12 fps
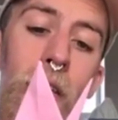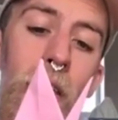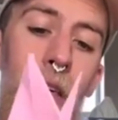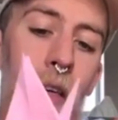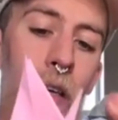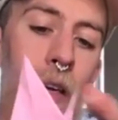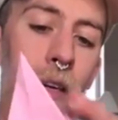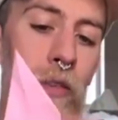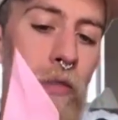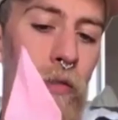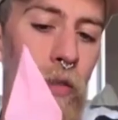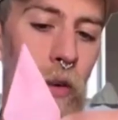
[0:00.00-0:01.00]
and
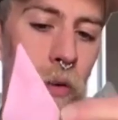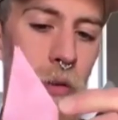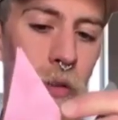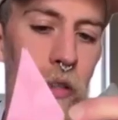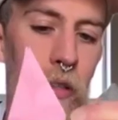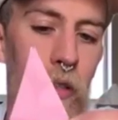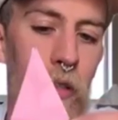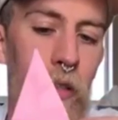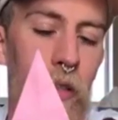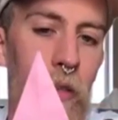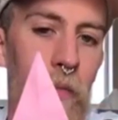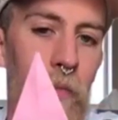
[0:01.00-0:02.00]
unfold.
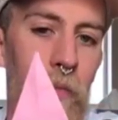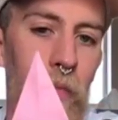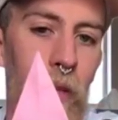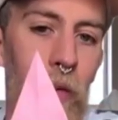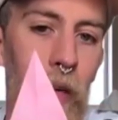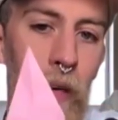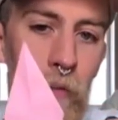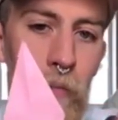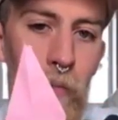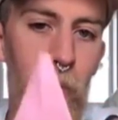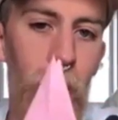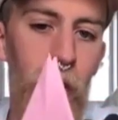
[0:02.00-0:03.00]
Okay?
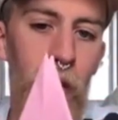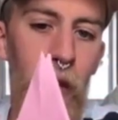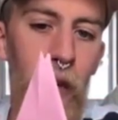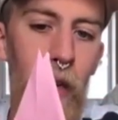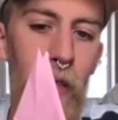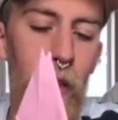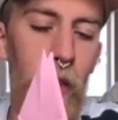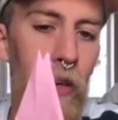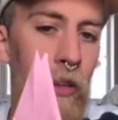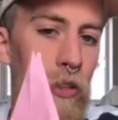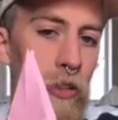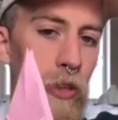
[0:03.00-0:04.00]
And then you can
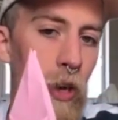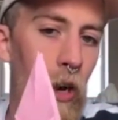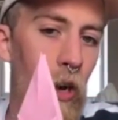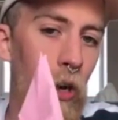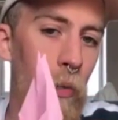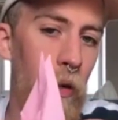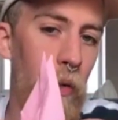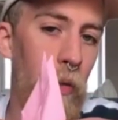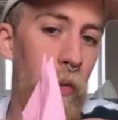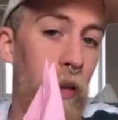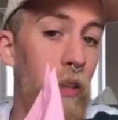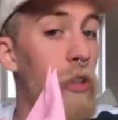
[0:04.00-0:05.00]
just open up the middle,
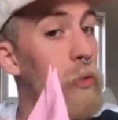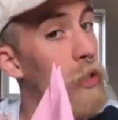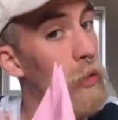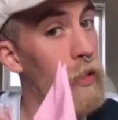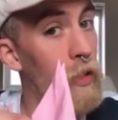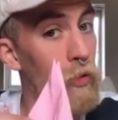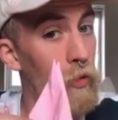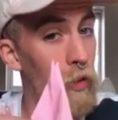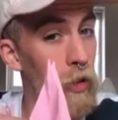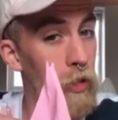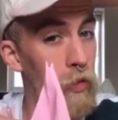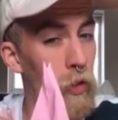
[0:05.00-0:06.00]
because we're doing this reverse
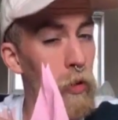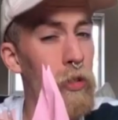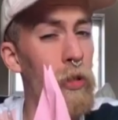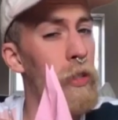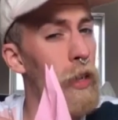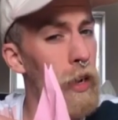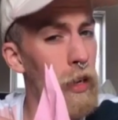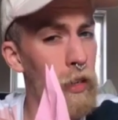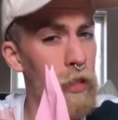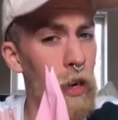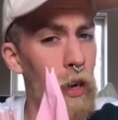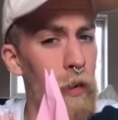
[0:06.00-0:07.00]
fold, so take your
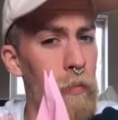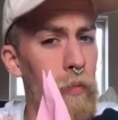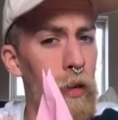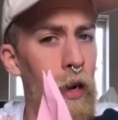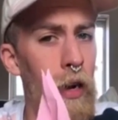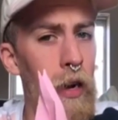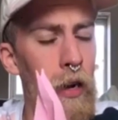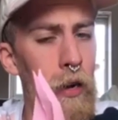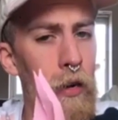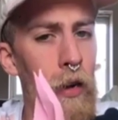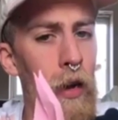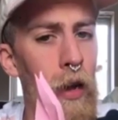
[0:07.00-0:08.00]
time, and
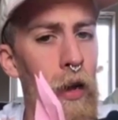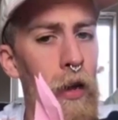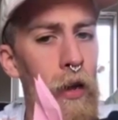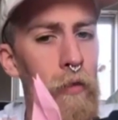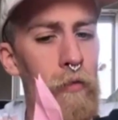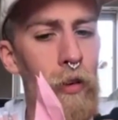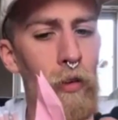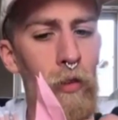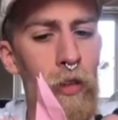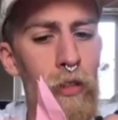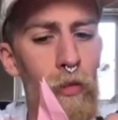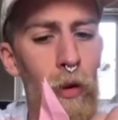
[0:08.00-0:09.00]
feel free to
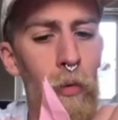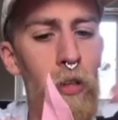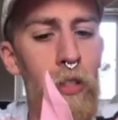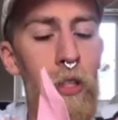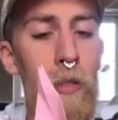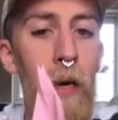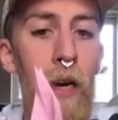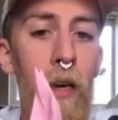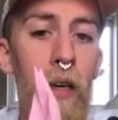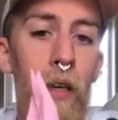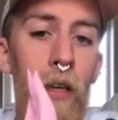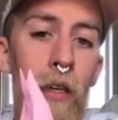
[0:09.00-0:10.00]
rewatch this back.
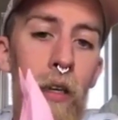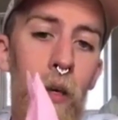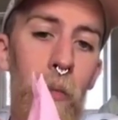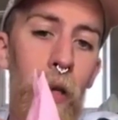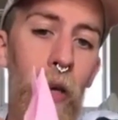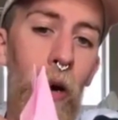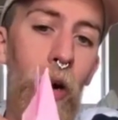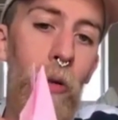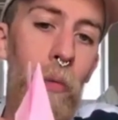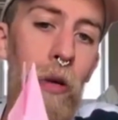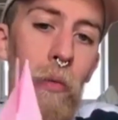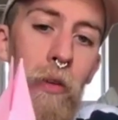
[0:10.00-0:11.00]
But you open up
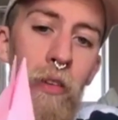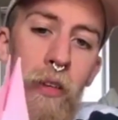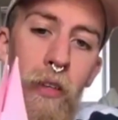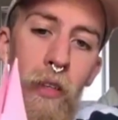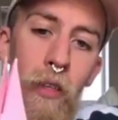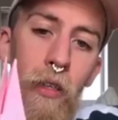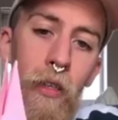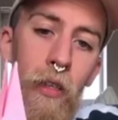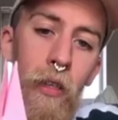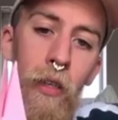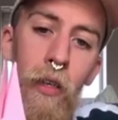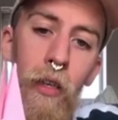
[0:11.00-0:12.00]
the centre,
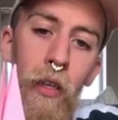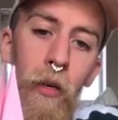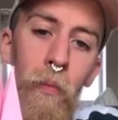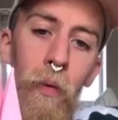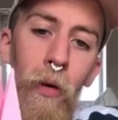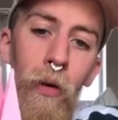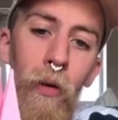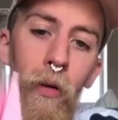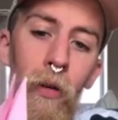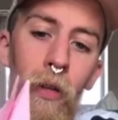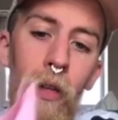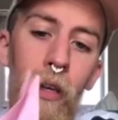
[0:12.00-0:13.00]
you pull that up,